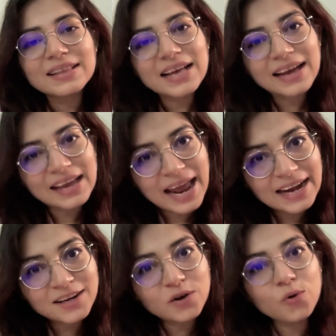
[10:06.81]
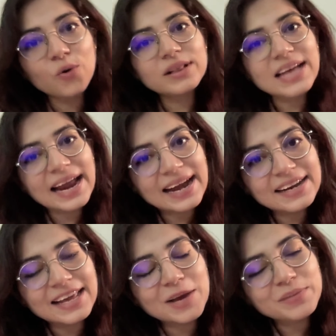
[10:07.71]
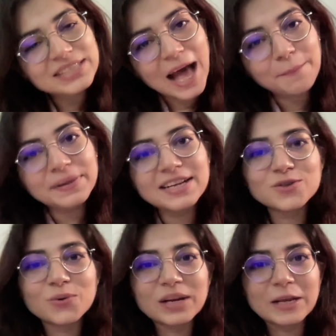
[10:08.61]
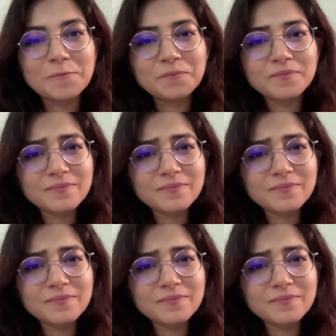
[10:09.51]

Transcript: the end goal, the end aim is happiness only.